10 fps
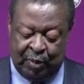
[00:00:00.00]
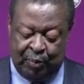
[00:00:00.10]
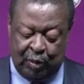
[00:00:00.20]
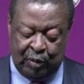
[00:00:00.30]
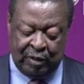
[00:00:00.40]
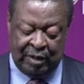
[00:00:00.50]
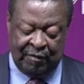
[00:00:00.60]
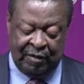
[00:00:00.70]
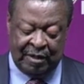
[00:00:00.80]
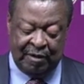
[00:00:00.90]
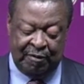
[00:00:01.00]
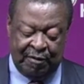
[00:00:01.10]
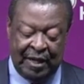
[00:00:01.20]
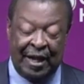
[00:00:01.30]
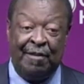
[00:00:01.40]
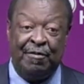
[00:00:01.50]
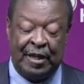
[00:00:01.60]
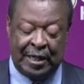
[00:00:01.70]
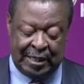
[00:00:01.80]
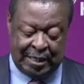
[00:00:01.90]
proposed a visa-free
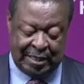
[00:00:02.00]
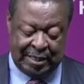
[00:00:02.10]
Africa